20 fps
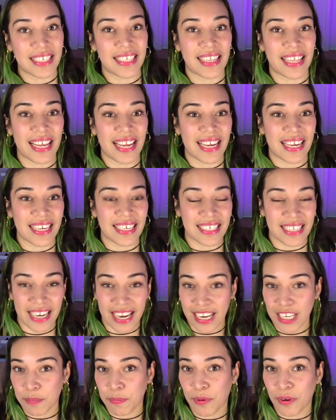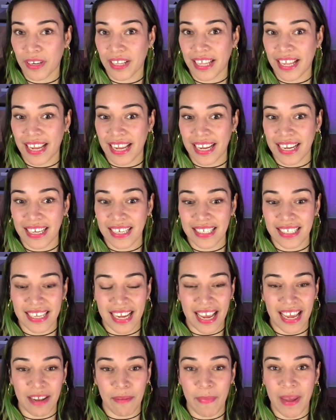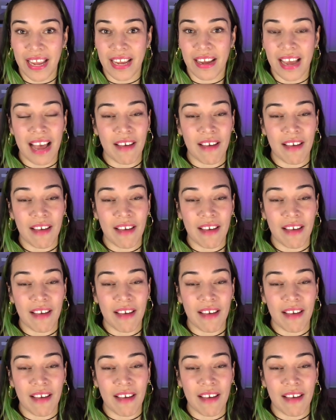things and export things and make